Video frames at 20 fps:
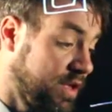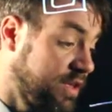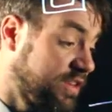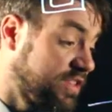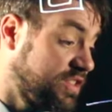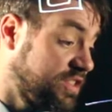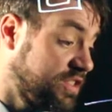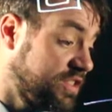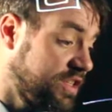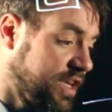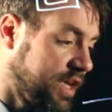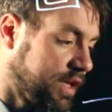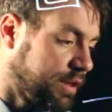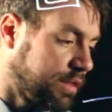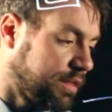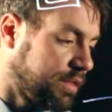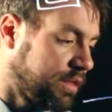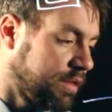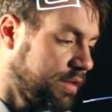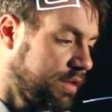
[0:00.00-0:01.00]

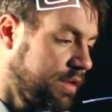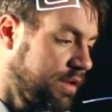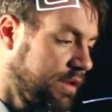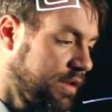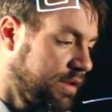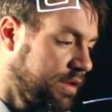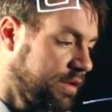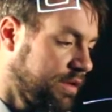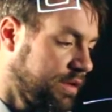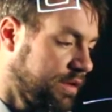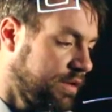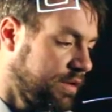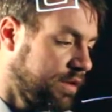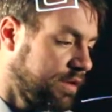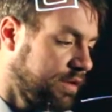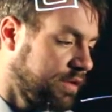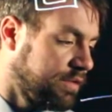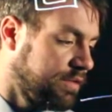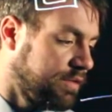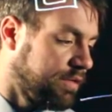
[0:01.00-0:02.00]
sixth
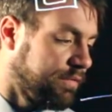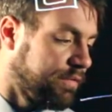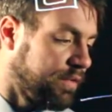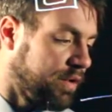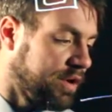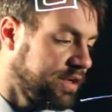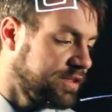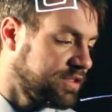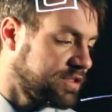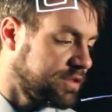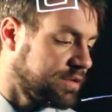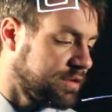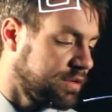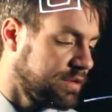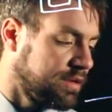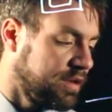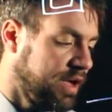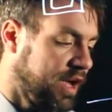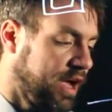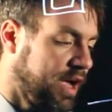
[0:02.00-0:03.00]
device,
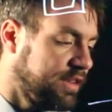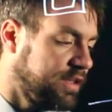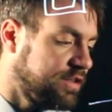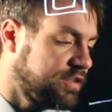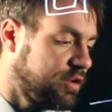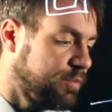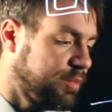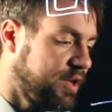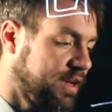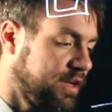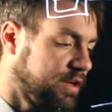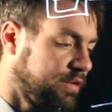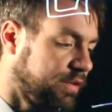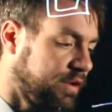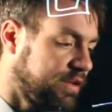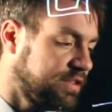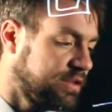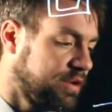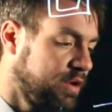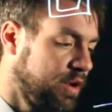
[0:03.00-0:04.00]
and this could be any
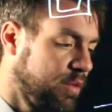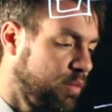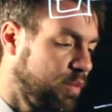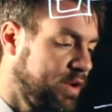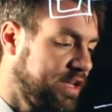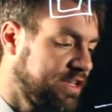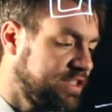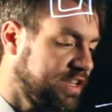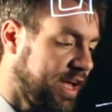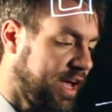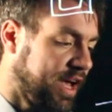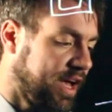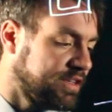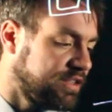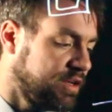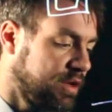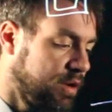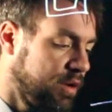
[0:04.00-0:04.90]
device, we need to add